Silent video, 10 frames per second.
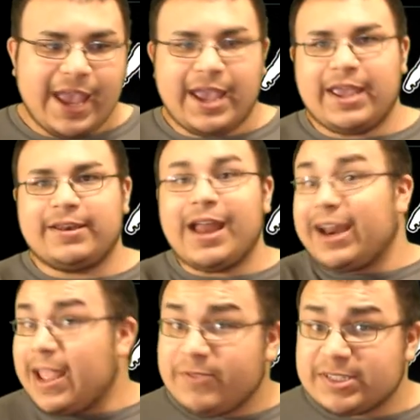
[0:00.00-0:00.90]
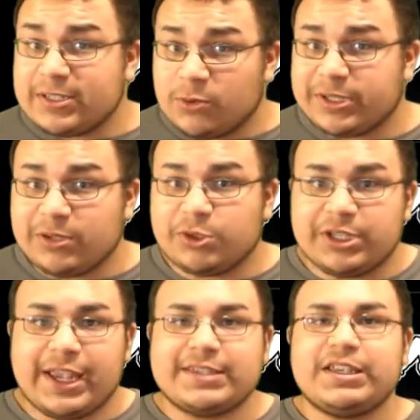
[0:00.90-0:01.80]
And not every single kill
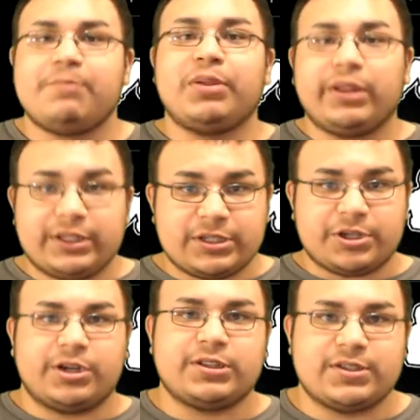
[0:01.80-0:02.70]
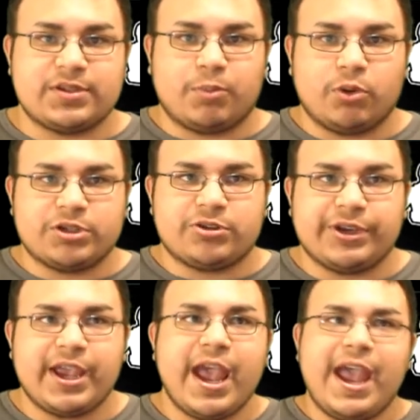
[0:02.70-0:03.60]
streak has the ability to turn into a support
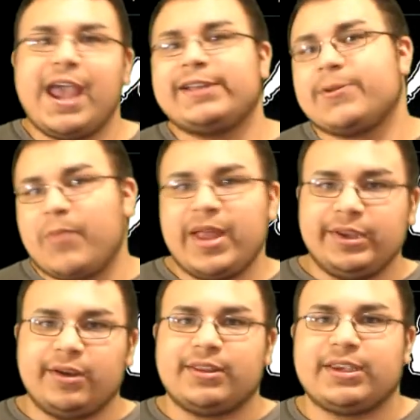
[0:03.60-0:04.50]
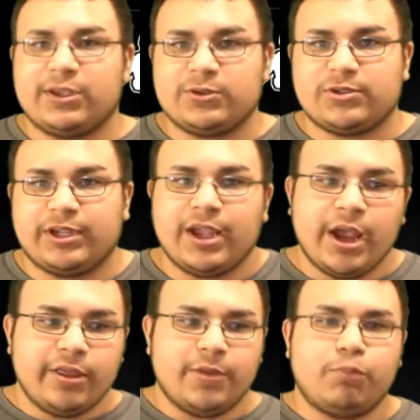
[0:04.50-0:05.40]
streak. And depending on the kill streak,
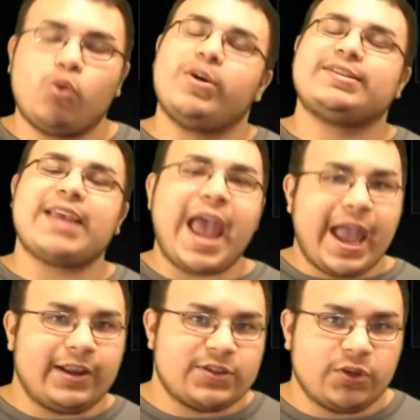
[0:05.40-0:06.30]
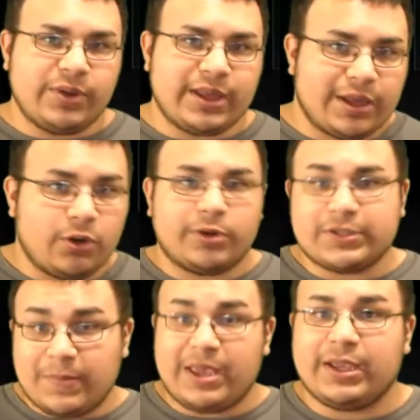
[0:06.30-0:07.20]
the points added to it in order
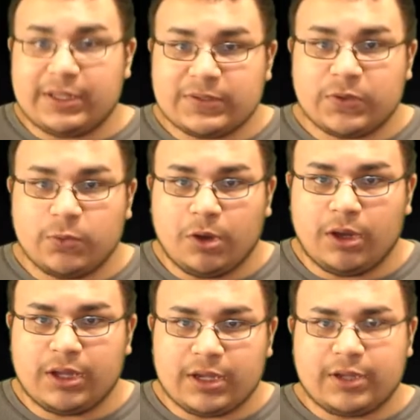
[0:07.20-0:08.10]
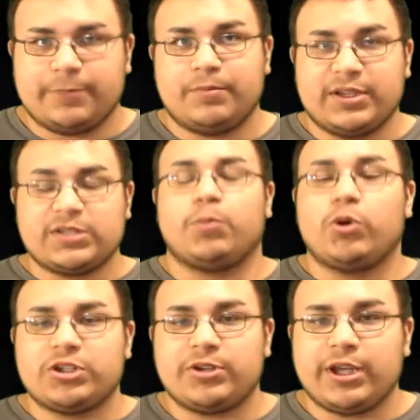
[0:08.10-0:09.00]
to make it into a
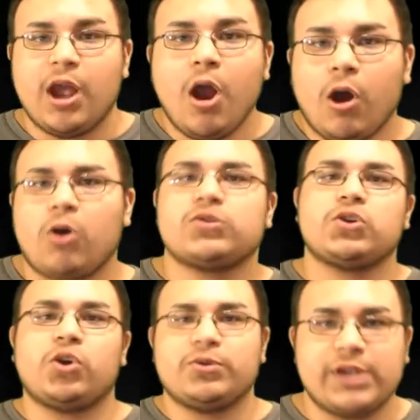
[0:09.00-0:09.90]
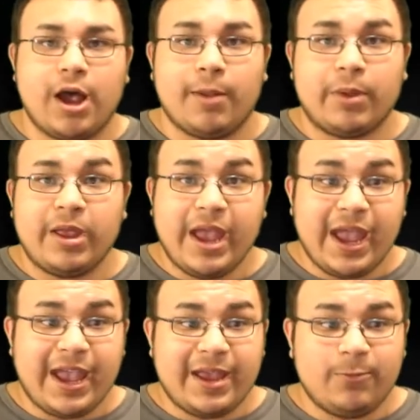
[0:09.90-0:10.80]
support streak also goes up.
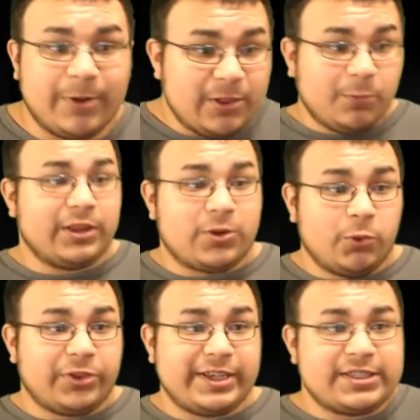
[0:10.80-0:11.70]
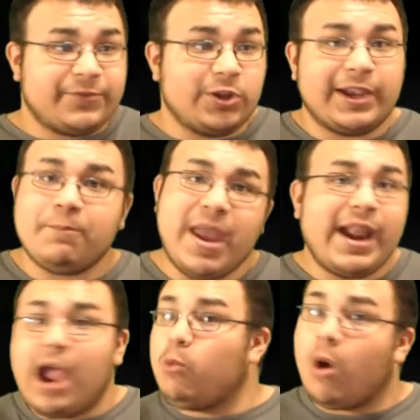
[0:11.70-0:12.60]
And one of the really cool things, if you're like,
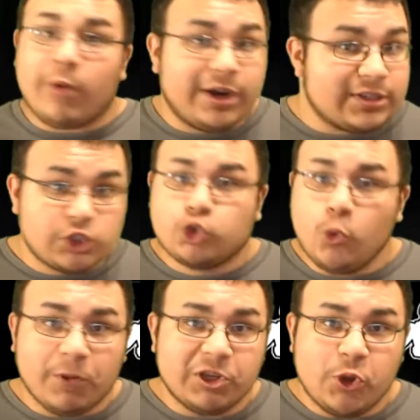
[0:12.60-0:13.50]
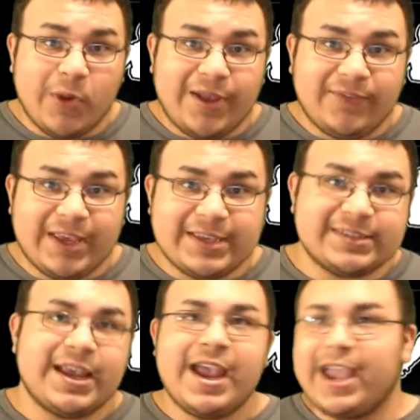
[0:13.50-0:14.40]
man, I want one of the super
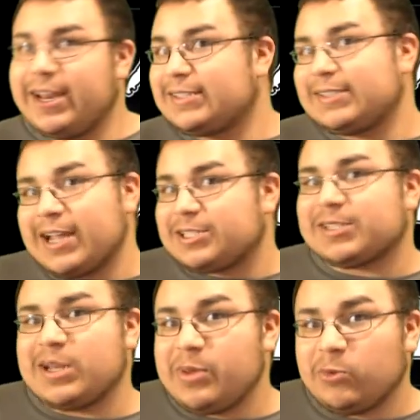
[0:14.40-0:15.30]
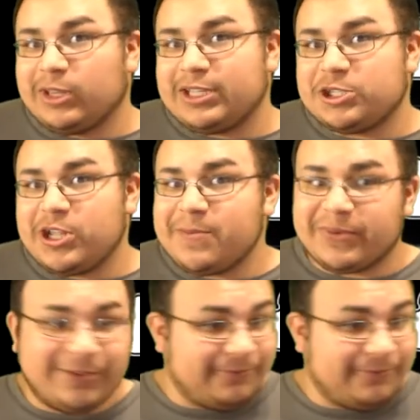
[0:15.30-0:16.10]
UAVs, and it's not just going to be really cheap.